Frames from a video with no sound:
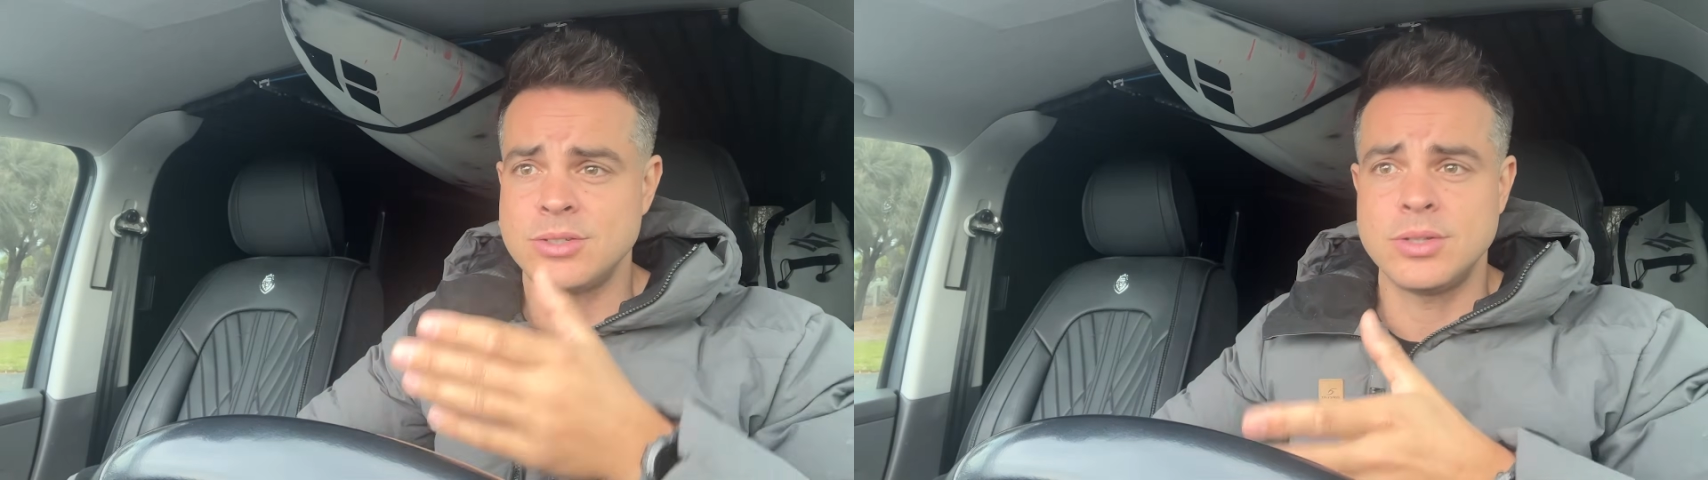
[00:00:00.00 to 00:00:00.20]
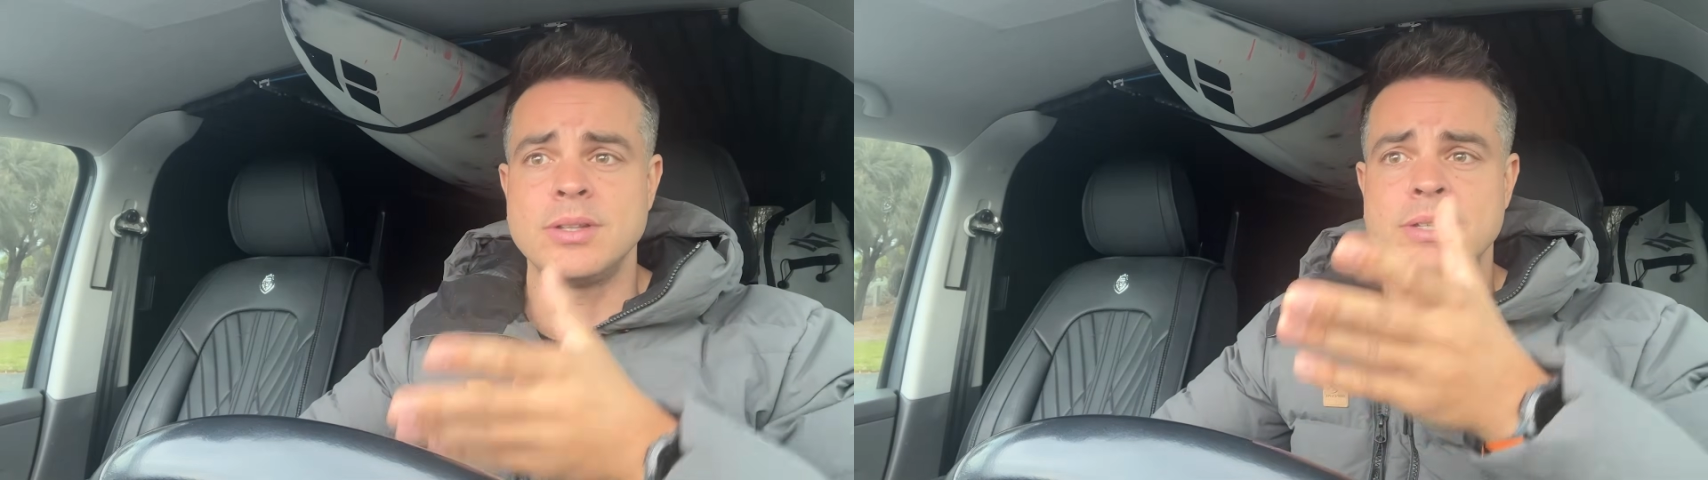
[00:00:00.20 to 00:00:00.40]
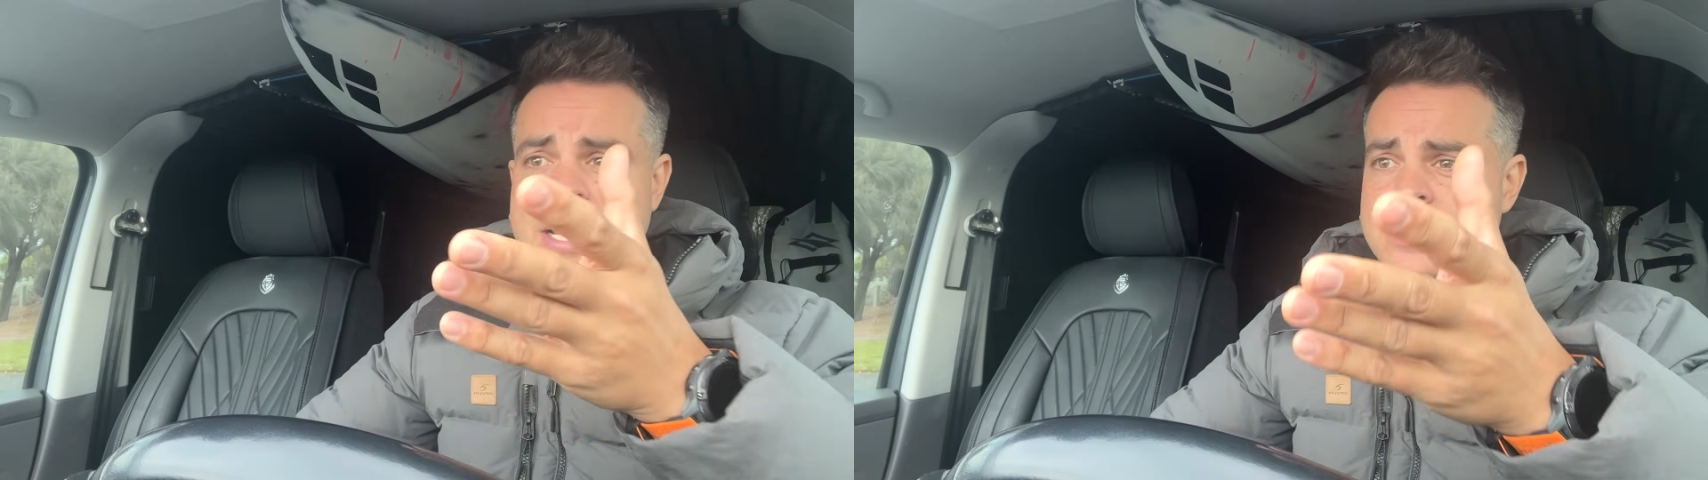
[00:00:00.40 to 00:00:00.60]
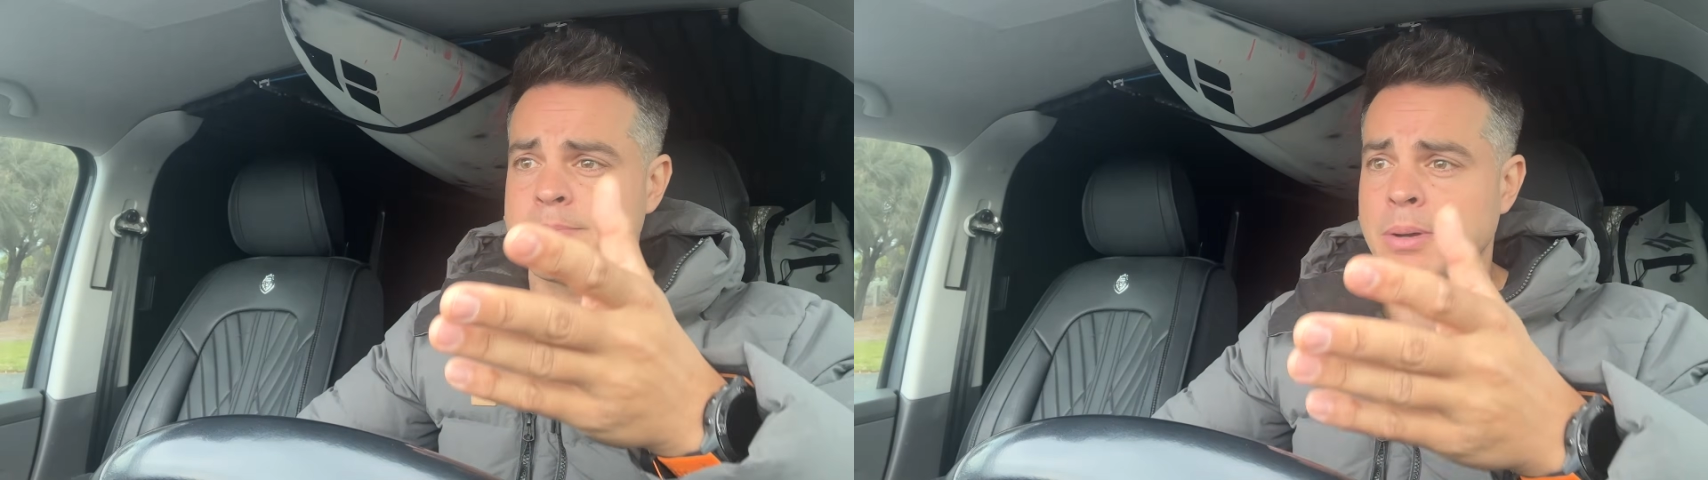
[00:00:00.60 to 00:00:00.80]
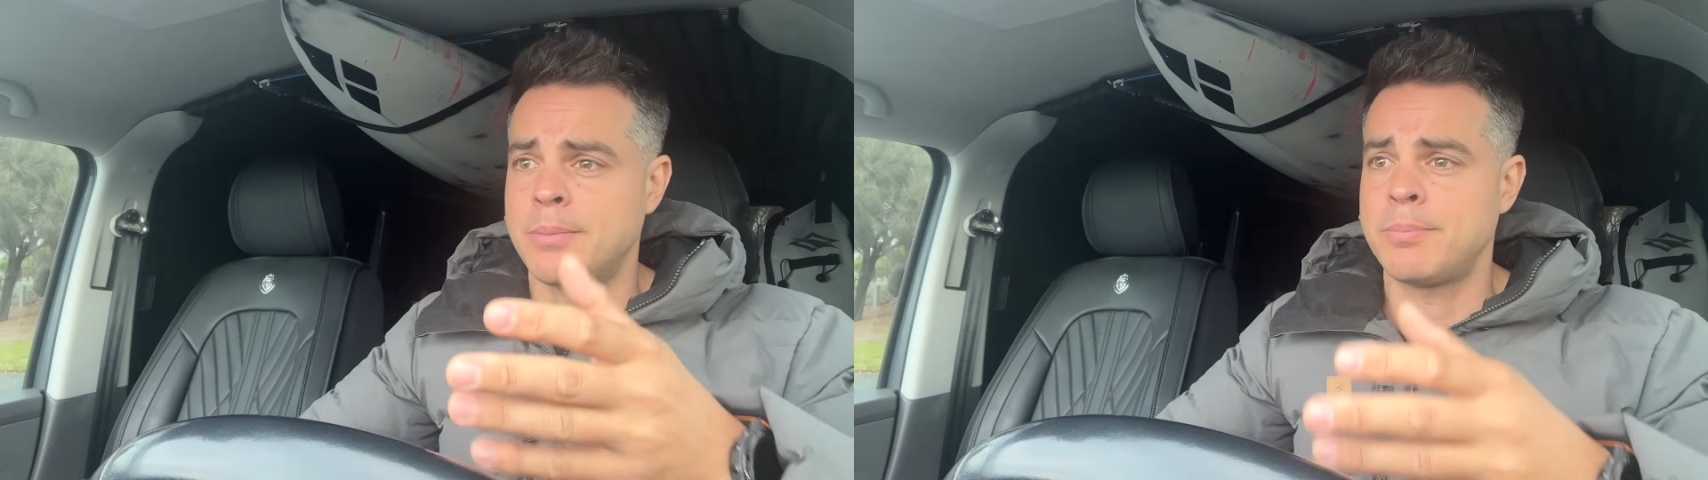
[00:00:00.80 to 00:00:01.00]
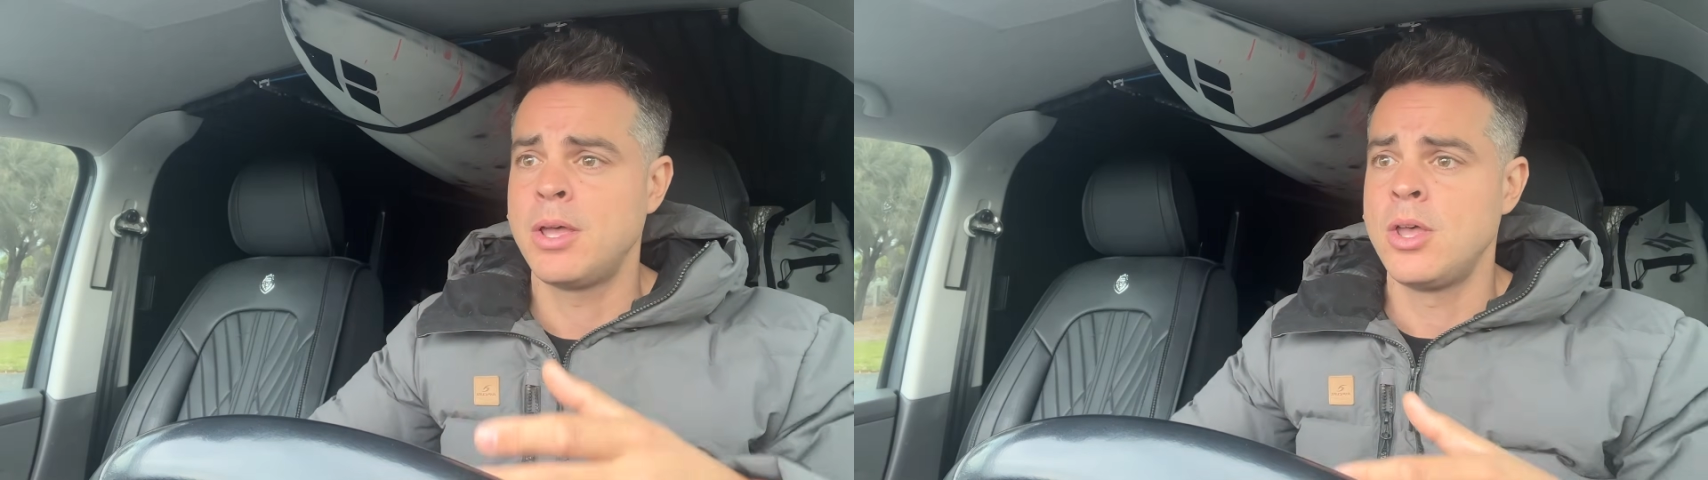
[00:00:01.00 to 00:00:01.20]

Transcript: to the next bump,